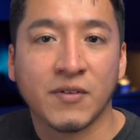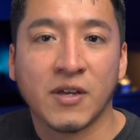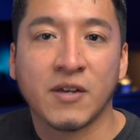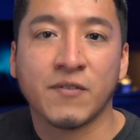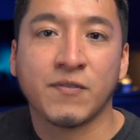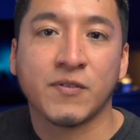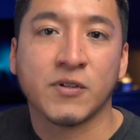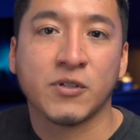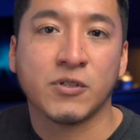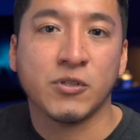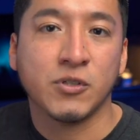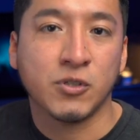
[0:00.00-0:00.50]

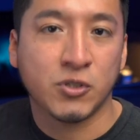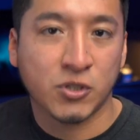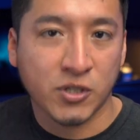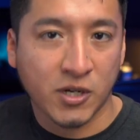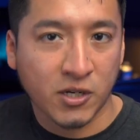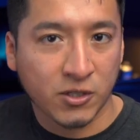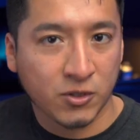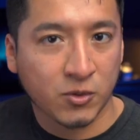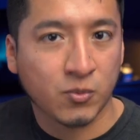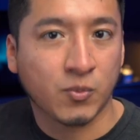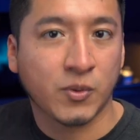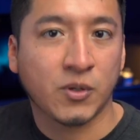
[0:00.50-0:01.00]
effort to
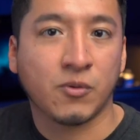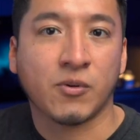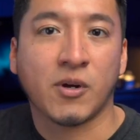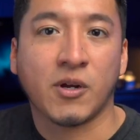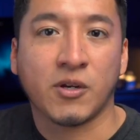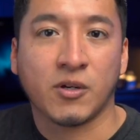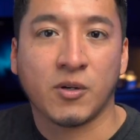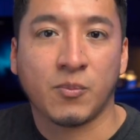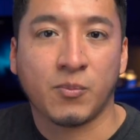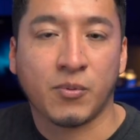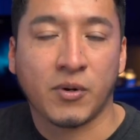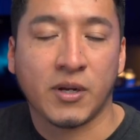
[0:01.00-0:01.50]
try to
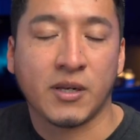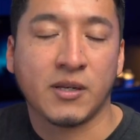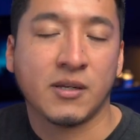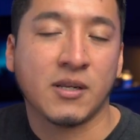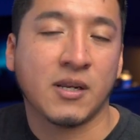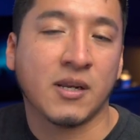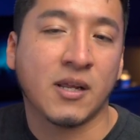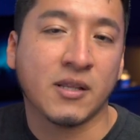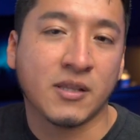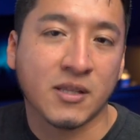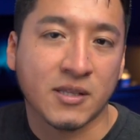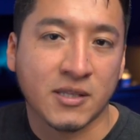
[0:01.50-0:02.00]
rewire your brain.
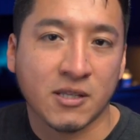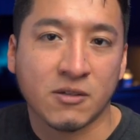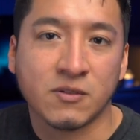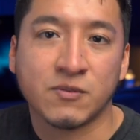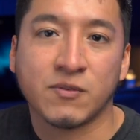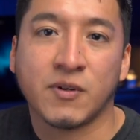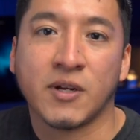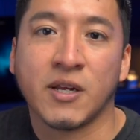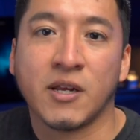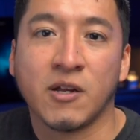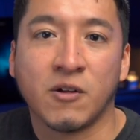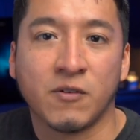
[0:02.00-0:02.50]
And I thought that was
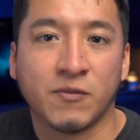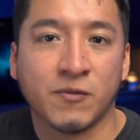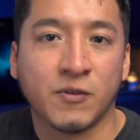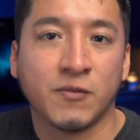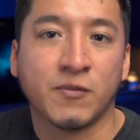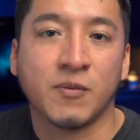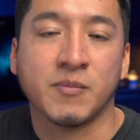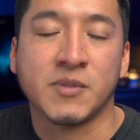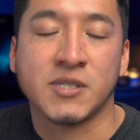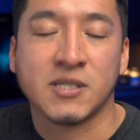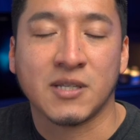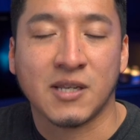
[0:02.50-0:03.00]
very helpful
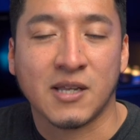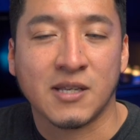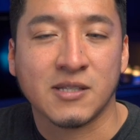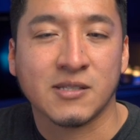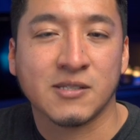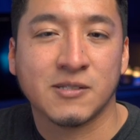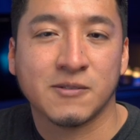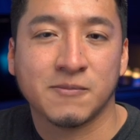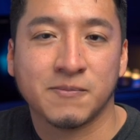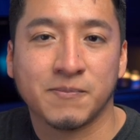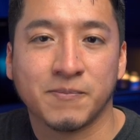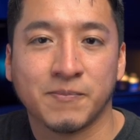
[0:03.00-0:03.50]
from this
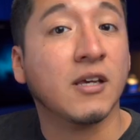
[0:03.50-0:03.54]
class.